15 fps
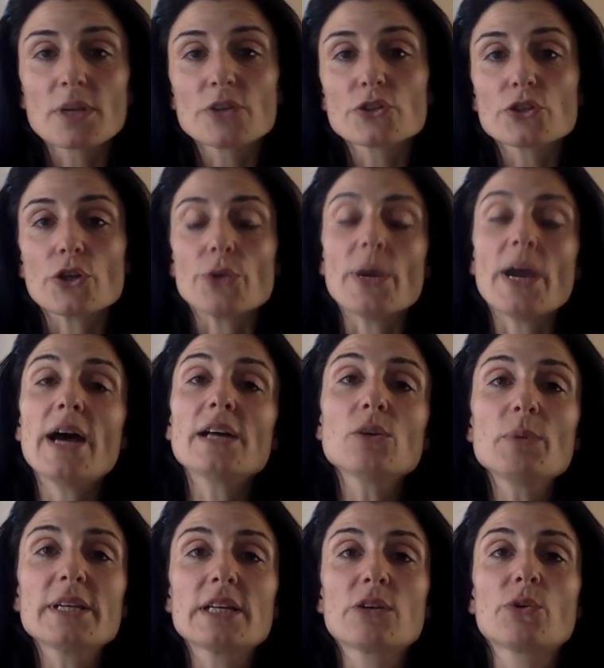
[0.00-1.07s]
So how do
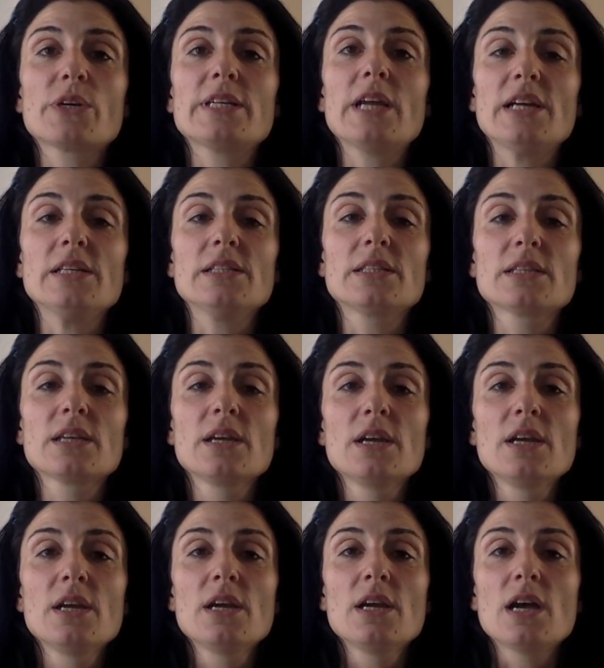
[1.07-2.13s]
we create
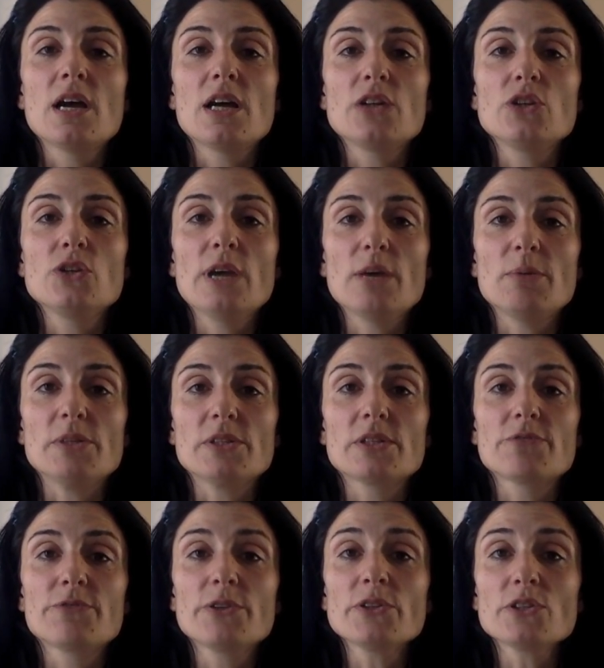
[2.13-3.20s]
new
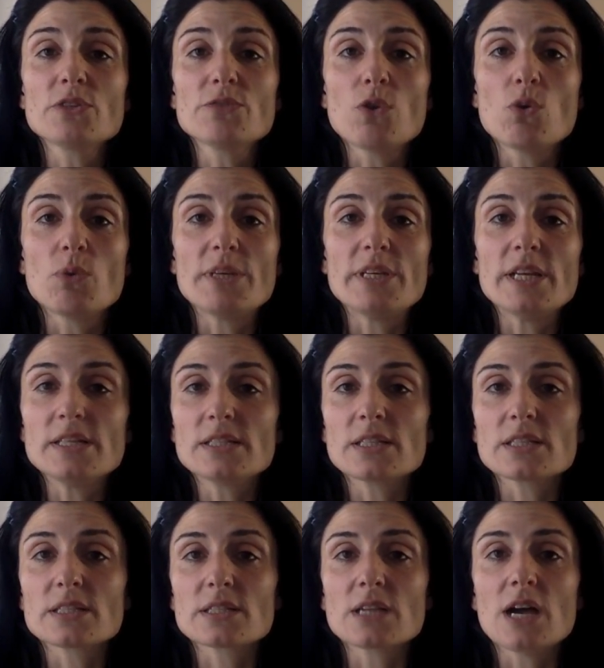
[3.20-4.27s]
habits? First of all, we need to
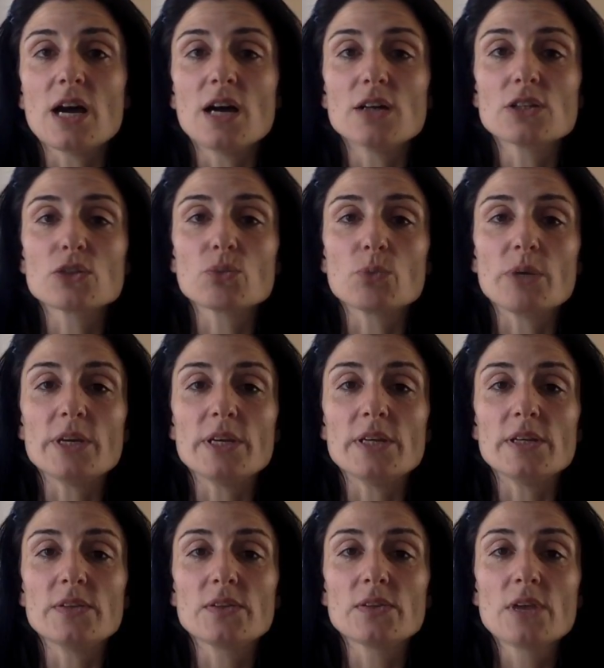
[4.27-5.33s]
start
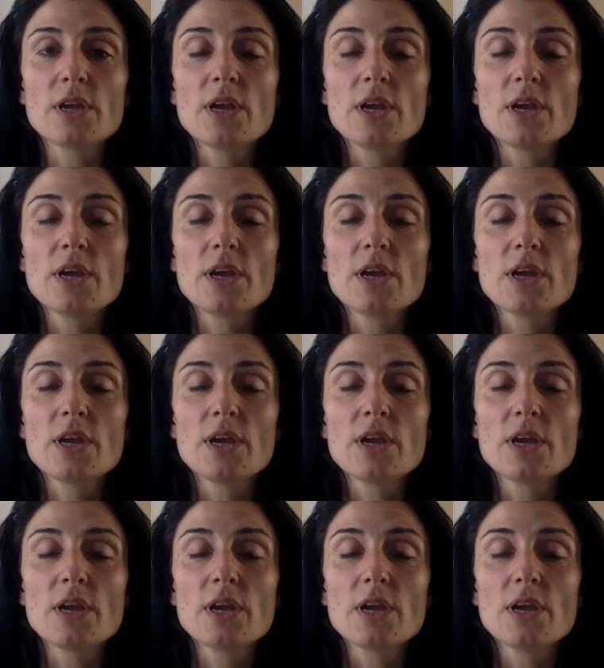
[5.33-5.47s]
with